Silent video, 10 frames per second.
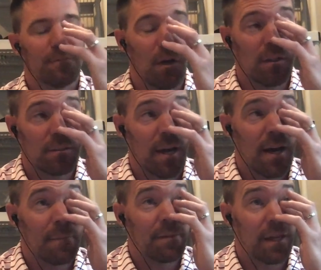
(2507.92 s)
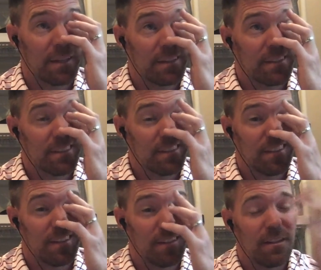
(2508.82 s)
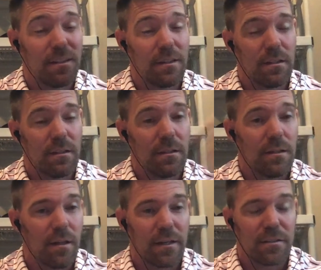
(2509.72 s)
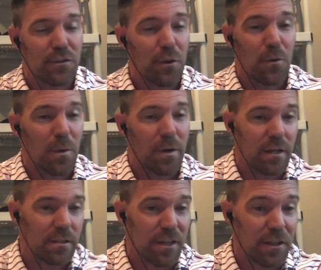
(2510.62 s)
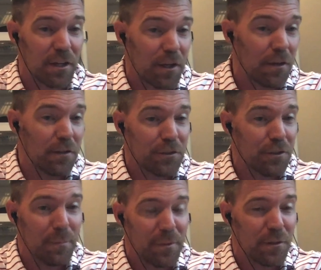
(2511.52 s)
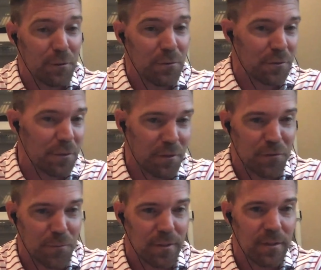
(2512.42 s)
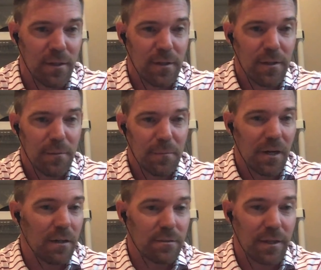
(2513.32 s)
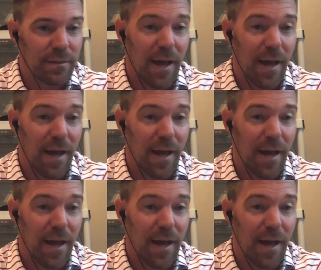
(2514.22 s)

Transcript: all-time like it's so corny to say like there shouldn't be a loser in this one. But I was like,